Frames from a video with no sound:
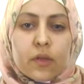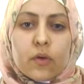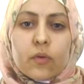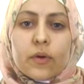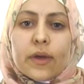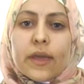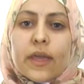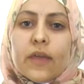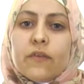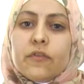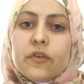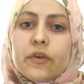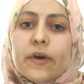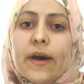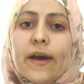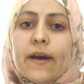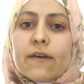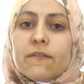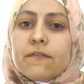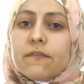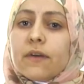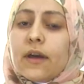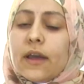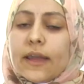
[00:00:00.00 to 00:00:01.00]
Okay, if you
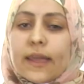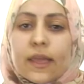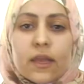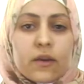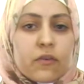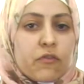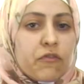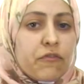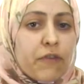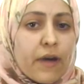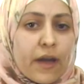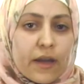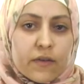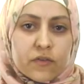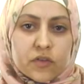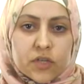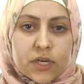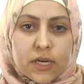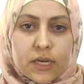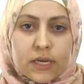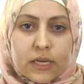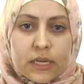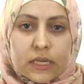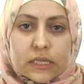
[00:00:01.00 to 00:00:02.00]
have, again, 5
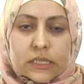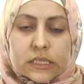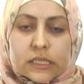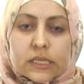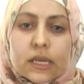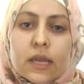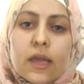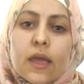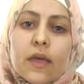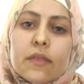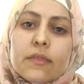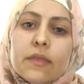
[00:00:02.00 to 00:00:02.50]
JDs,